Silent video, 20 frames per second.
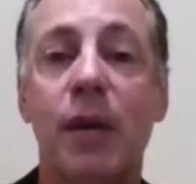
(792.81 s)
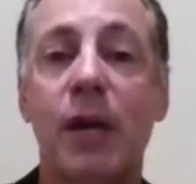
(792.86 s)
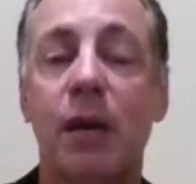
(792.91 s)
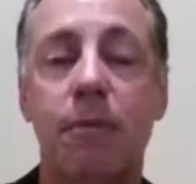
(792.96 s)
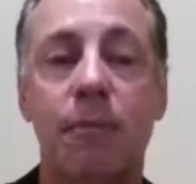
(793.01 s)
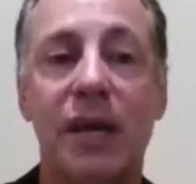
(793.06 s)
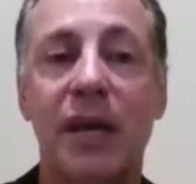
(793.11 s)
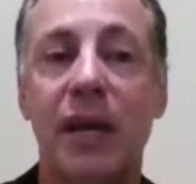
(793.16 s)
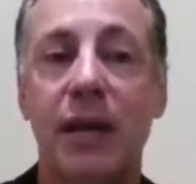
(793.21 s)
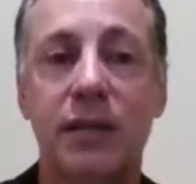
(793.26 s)

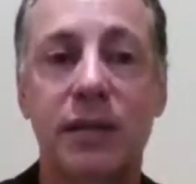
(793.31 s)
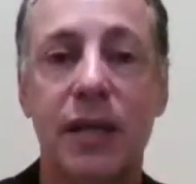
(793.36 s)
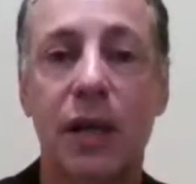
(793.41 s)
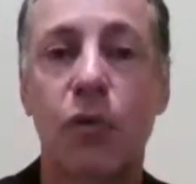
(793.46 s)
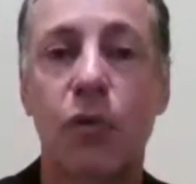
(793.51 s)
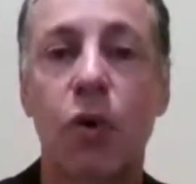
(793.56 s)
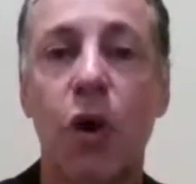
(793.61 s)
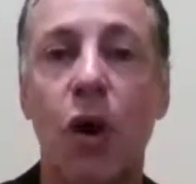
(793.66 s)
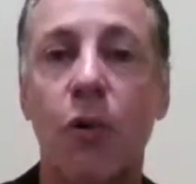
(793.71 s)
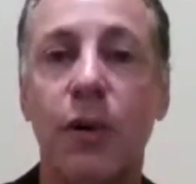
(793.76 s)
because they
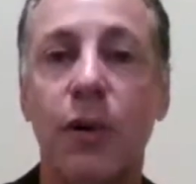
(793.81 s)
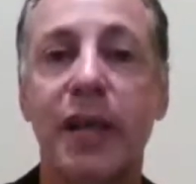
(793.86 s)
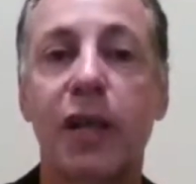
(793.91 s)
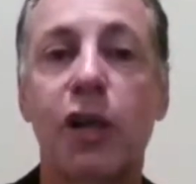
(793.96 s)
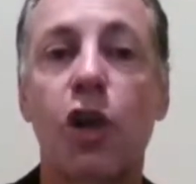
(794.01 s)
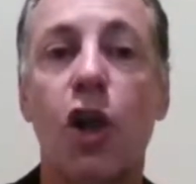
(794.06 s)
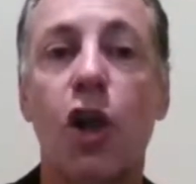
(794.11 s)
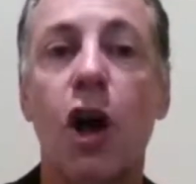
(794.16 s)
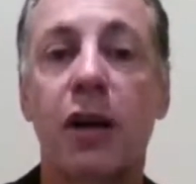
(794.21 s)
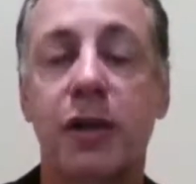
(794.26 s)
were already
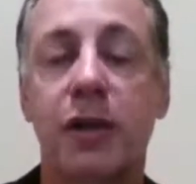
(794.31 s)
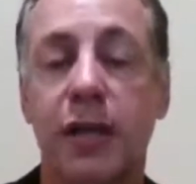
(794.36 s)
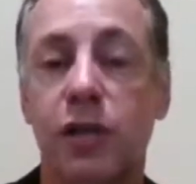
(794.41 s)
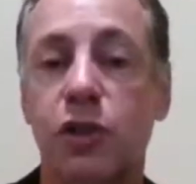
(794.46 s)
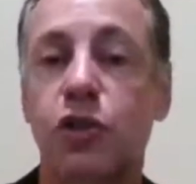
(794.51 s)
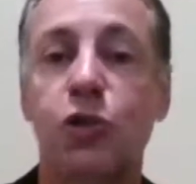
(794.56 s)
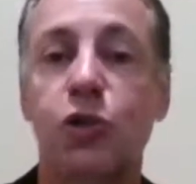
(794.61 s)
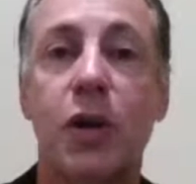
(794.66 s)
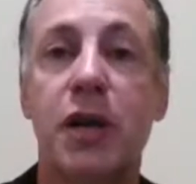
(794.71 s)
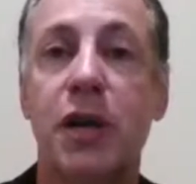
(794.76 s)
locked
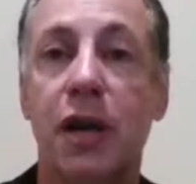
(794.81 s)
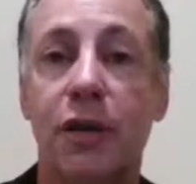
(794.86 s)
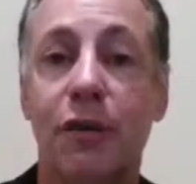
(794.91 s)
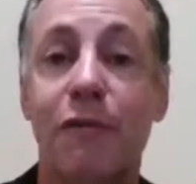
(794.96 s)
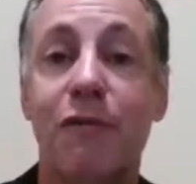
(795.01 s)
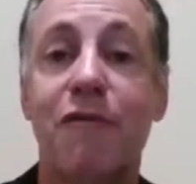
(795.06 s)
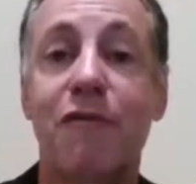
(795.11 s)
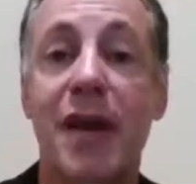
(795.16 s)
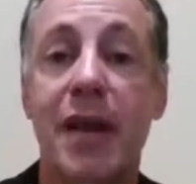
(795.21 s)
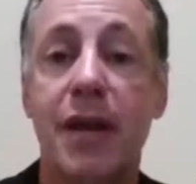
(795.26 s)
into another
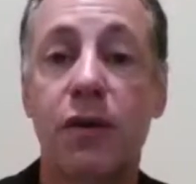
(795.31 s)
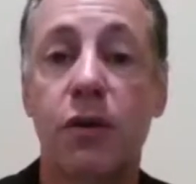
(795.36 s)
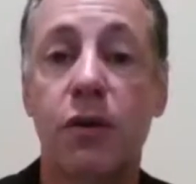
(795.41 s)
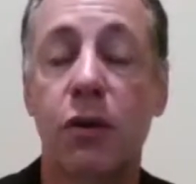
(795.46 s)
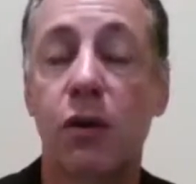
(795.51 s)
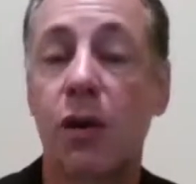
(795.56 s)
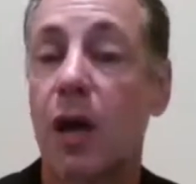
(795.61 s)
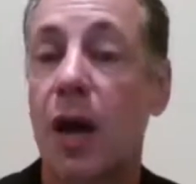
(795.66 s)
vendor.